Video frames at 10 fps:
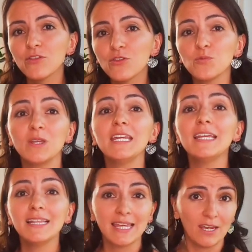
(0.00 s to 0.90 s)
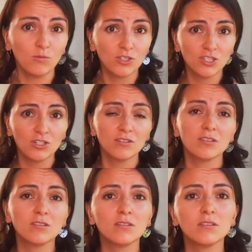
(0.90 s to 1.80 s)
three
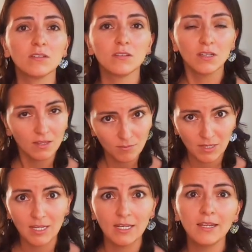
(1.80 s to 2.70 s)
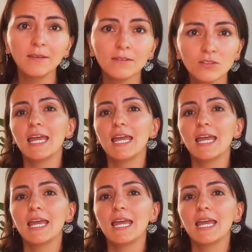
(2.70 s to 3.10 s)
languages in the beginning,